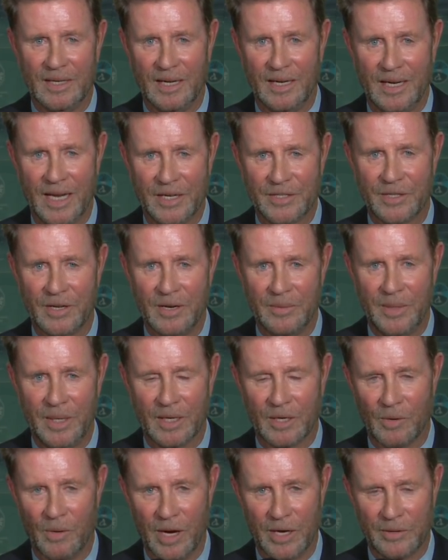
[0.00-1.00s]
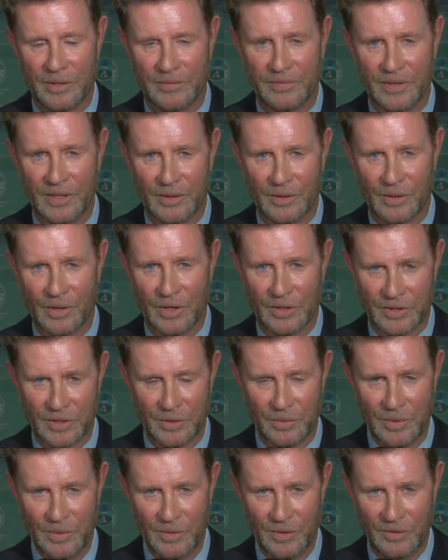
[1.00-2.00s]
and that's going to be a quandary for the Orioles
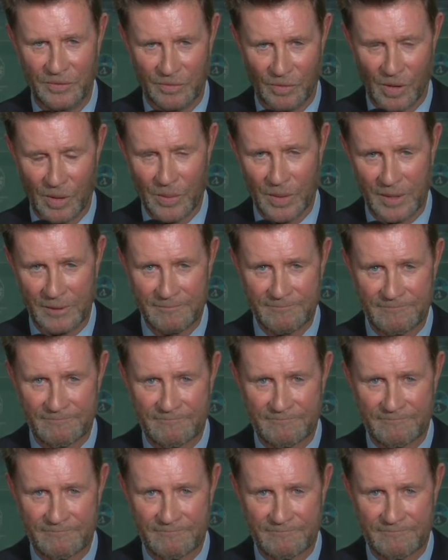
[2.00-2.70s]
as we move forward.